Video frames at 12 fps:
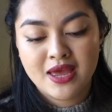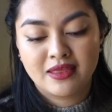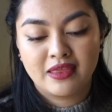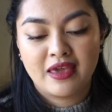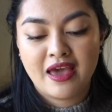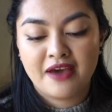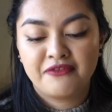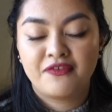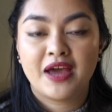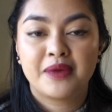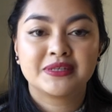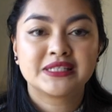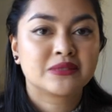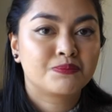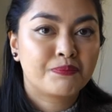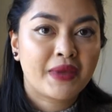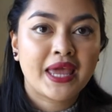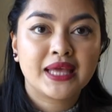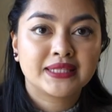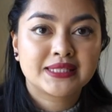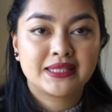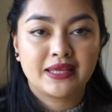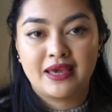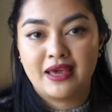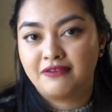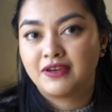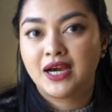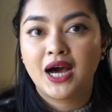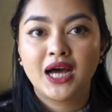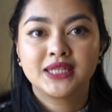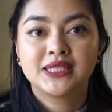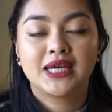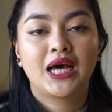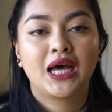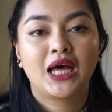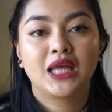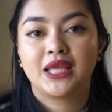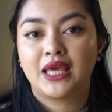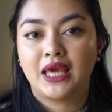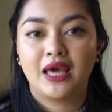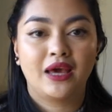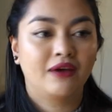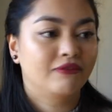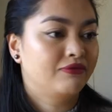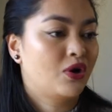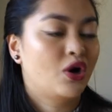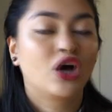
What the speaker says: They have Fiber Spates, they have Katia, they have